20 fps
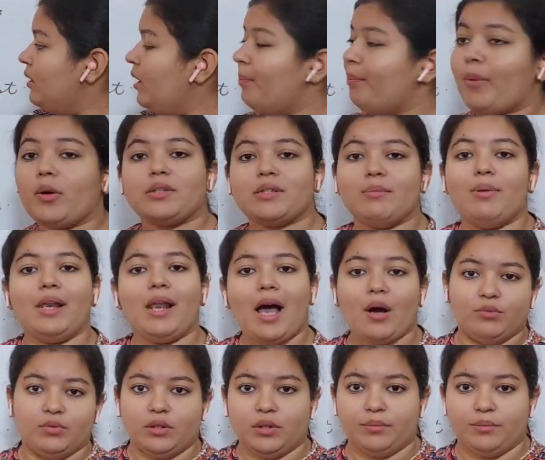the possible
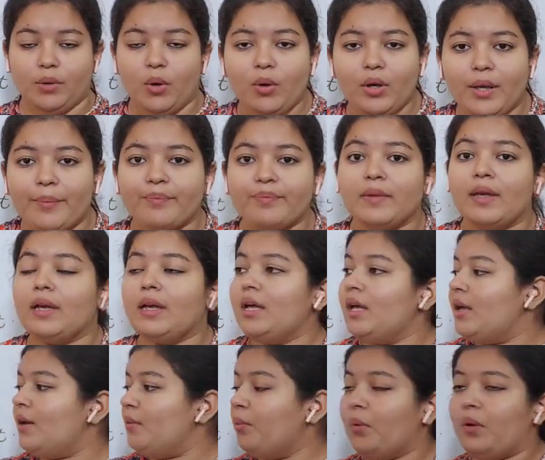outcome. Okay.
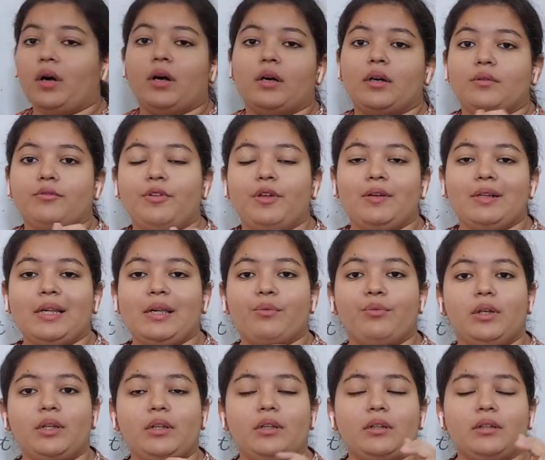We are
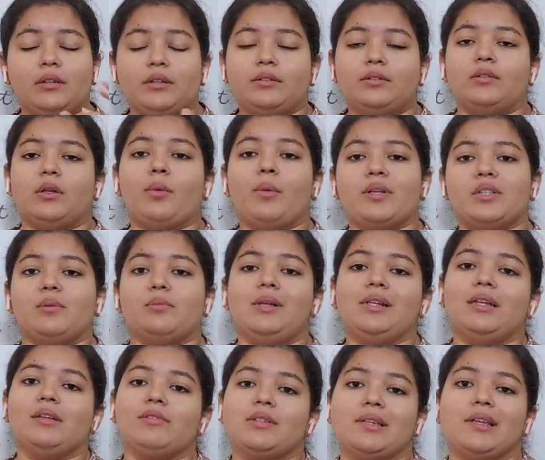given the
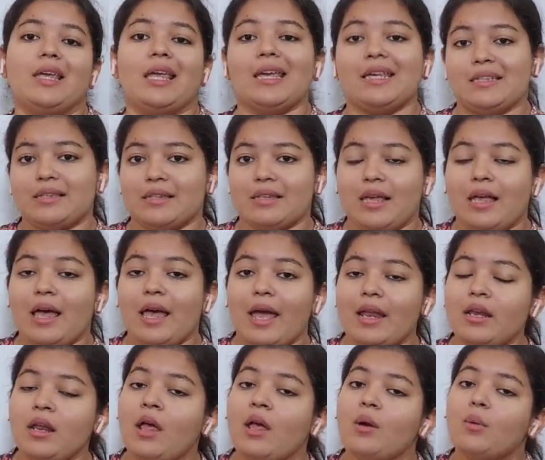question will give us a case,
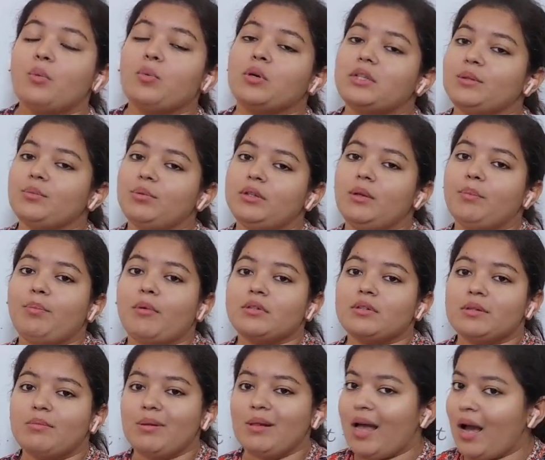and whatever the
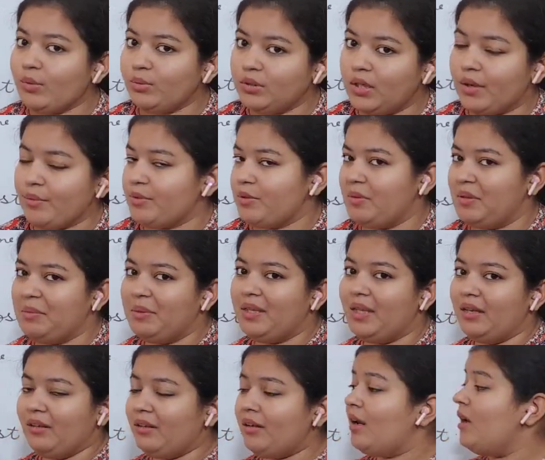possible outcomes will
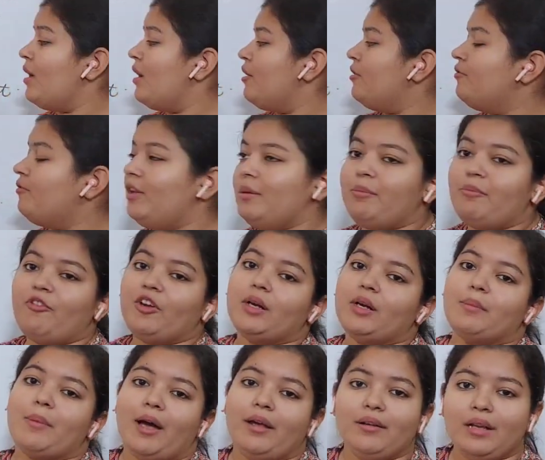be there will
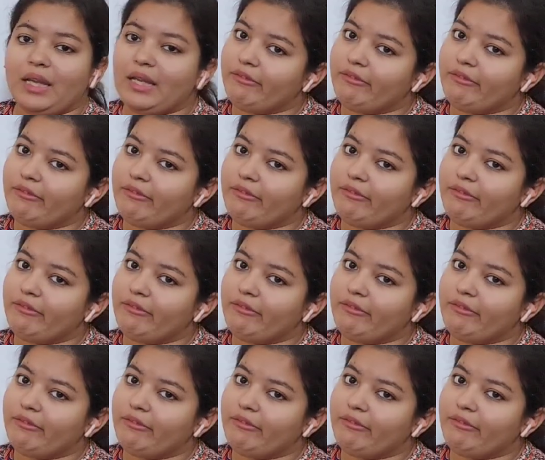become an